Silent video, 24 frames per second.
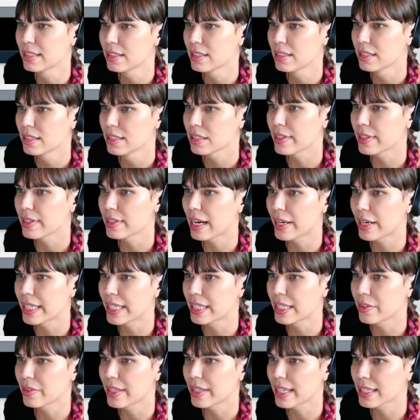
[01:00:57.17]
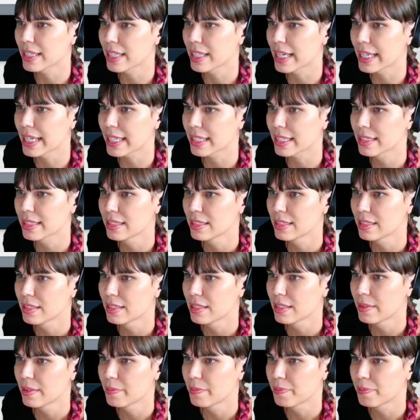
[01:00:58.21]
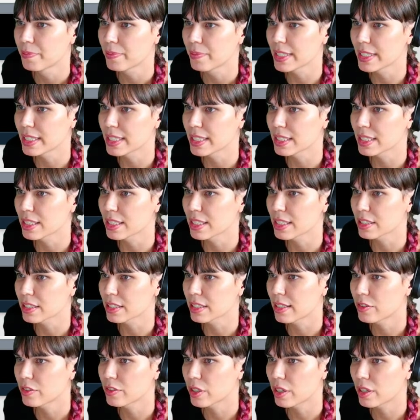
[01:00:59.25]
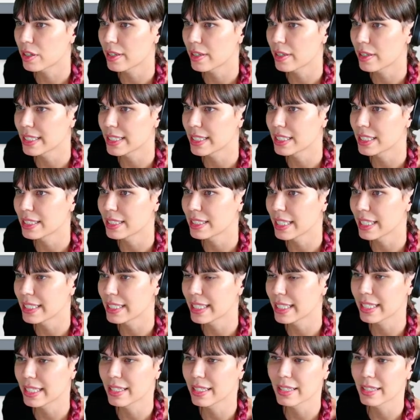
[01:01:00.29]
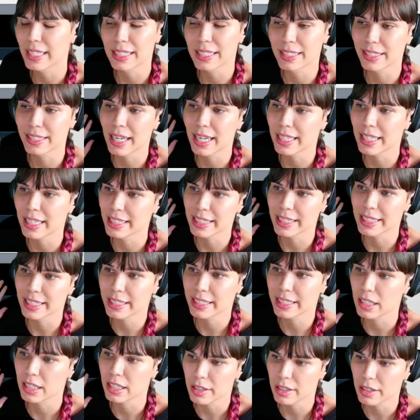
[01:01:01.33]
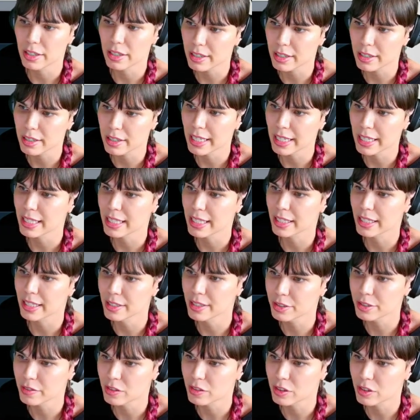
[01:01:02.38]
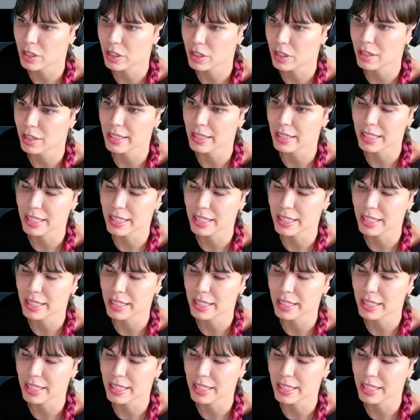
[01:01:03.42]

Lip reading: So now I know that, like, this is the start of draw, it's indented, it's not indented at all, and then the close of draw is not